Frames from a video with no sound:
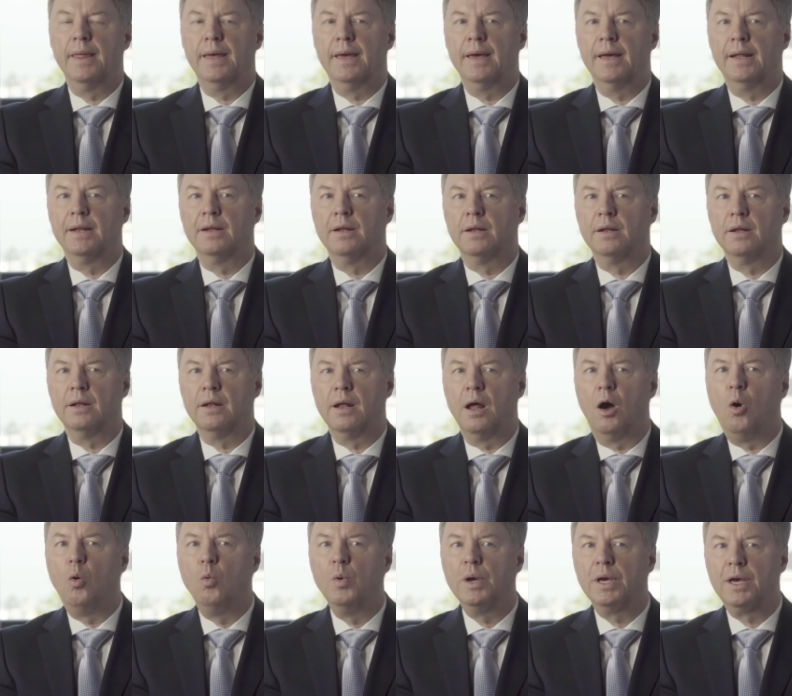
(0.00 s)
And
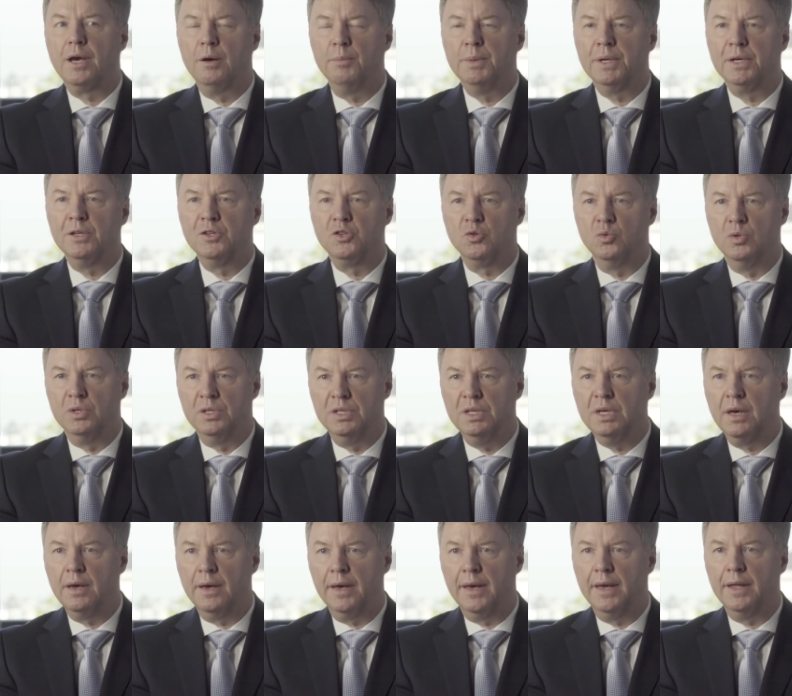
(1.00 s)
now we're coming into a
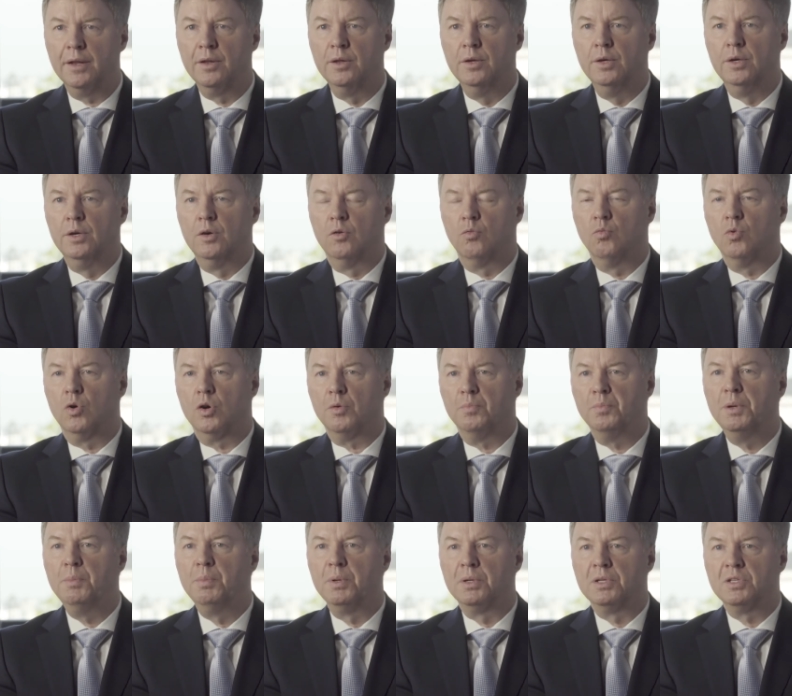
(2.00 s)
decade where
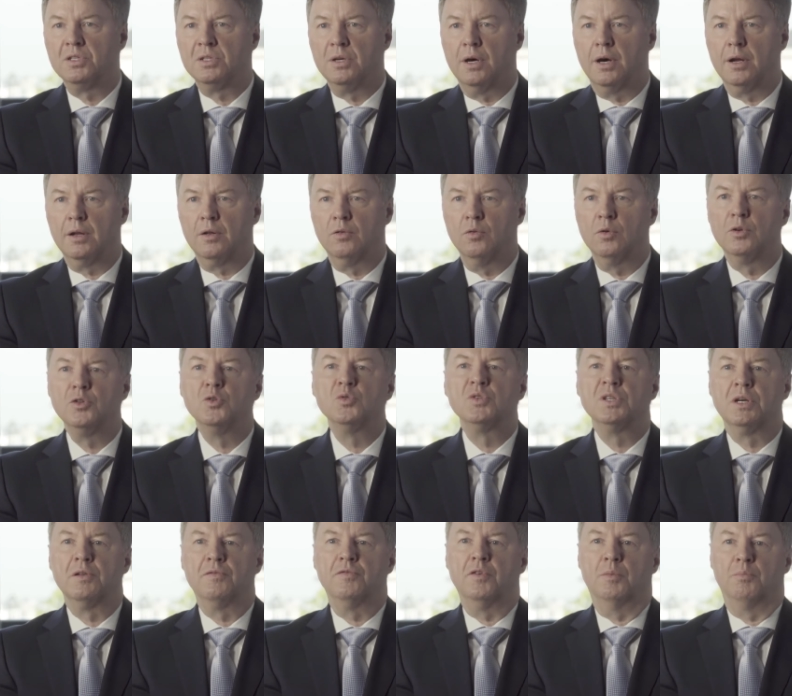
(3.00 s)
people start not
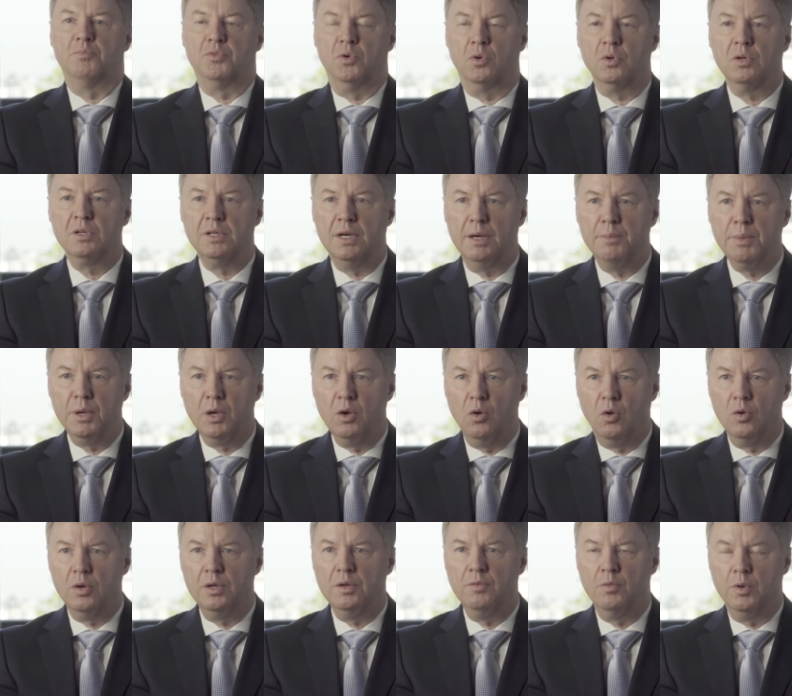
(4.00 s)
using it for prototyping
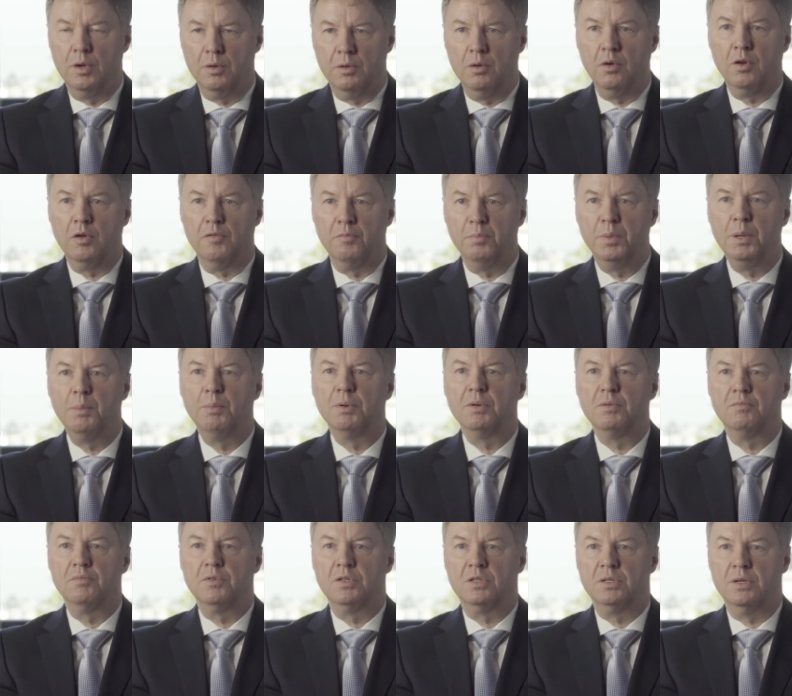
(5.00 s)
only, where a lot of people
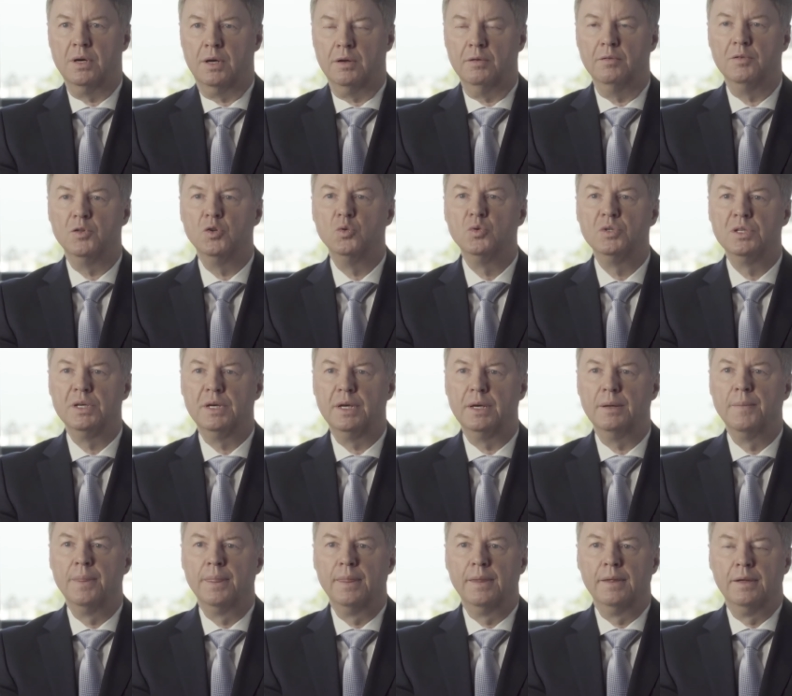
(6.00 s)
start
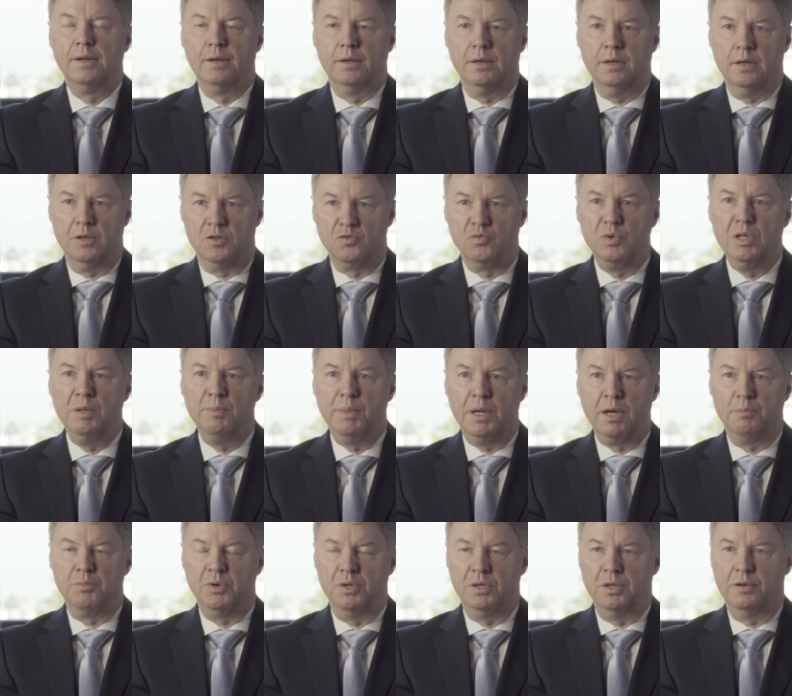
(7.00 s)
using 3D uh,
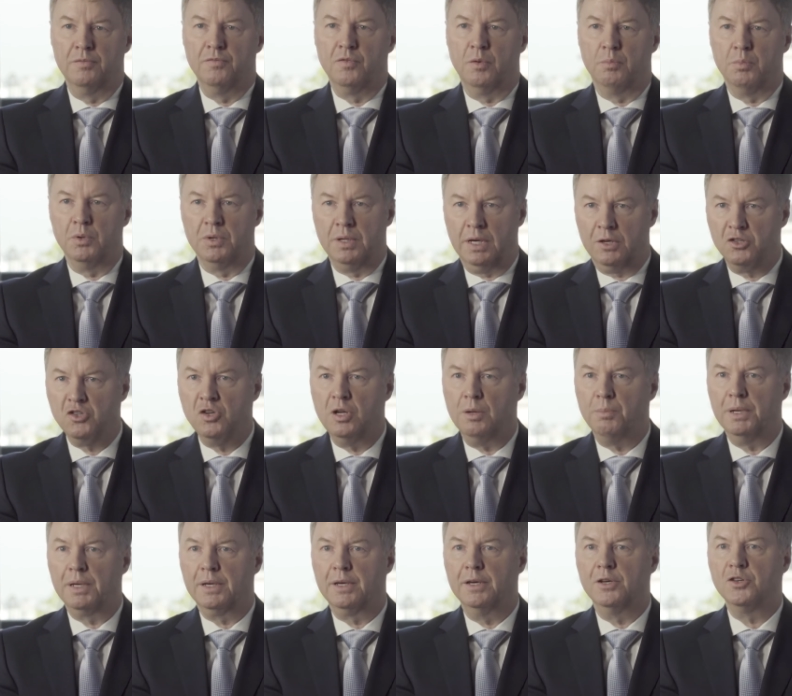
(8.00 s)
metal printing for production
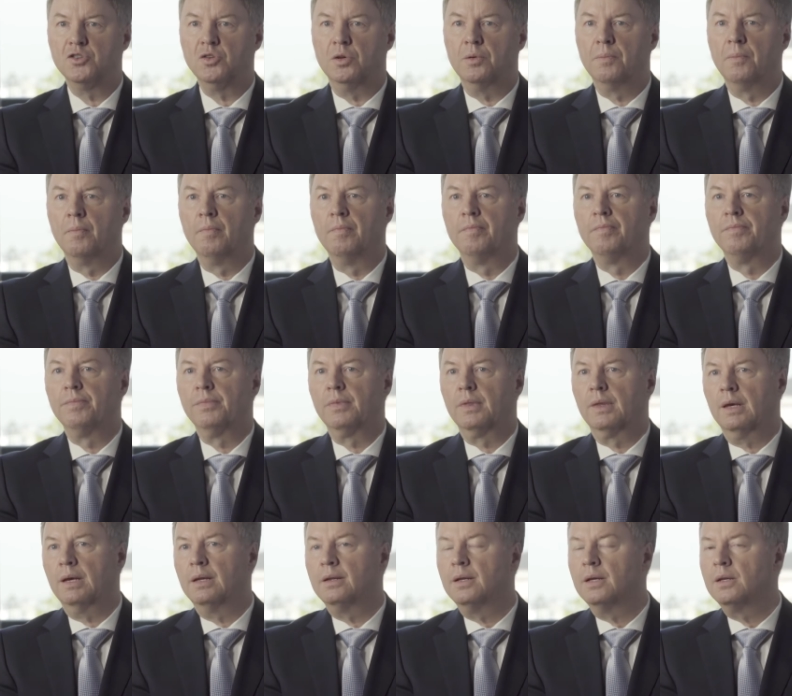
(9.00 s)
application.
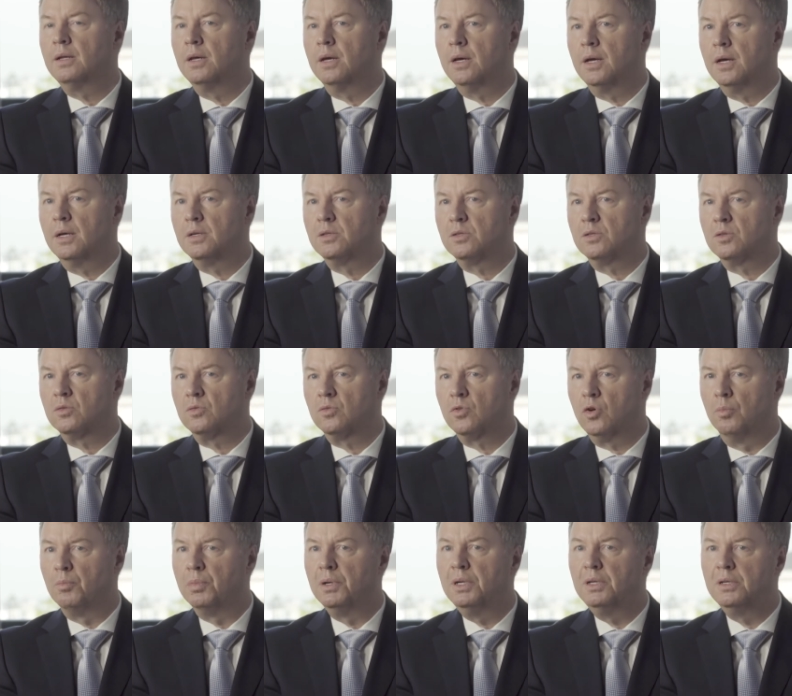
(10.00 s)
And that has
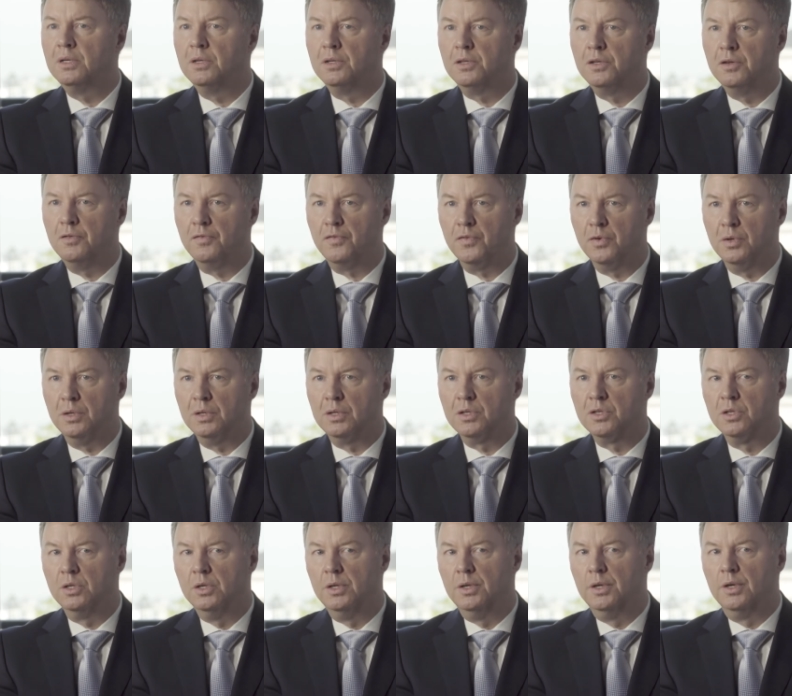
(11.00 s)
completely
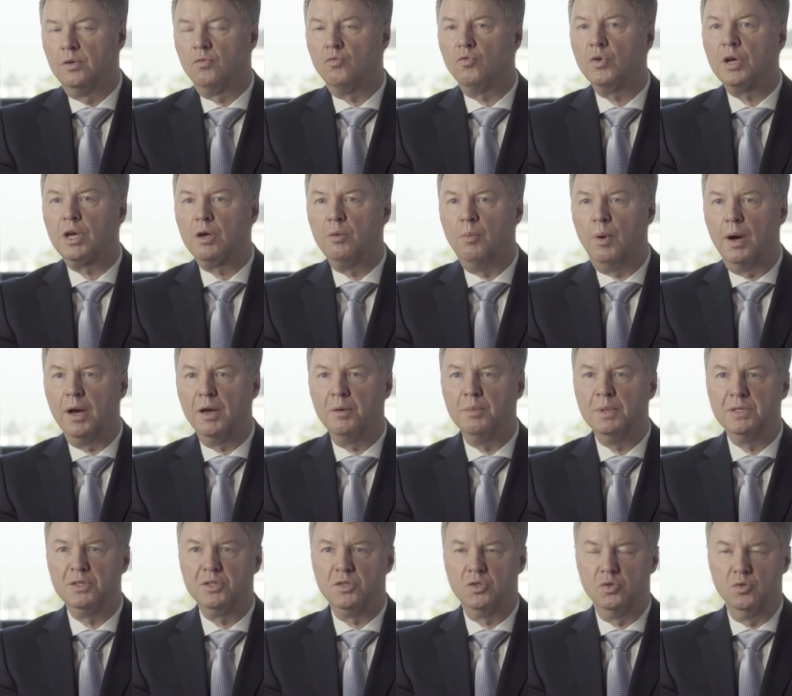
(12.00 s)
different
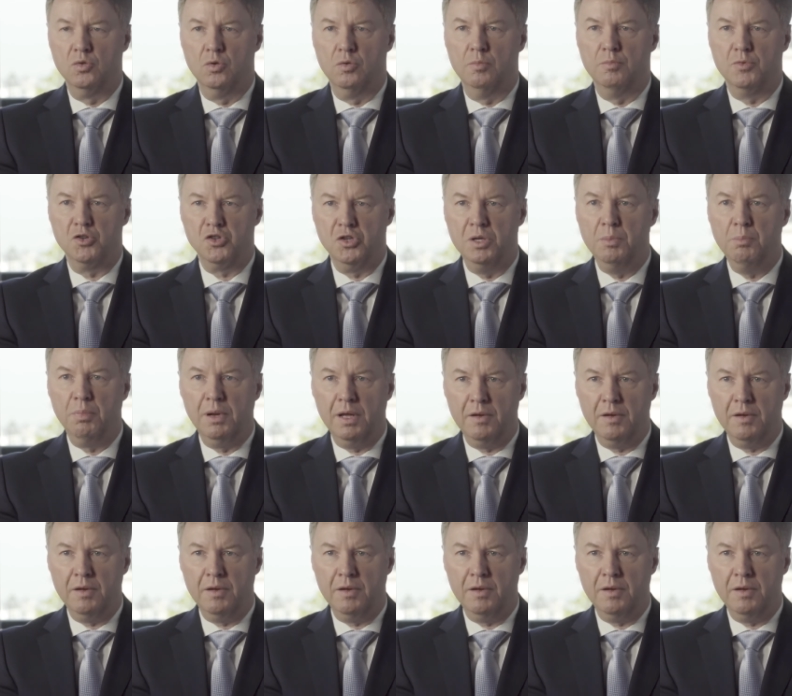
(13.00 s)
requirements to machine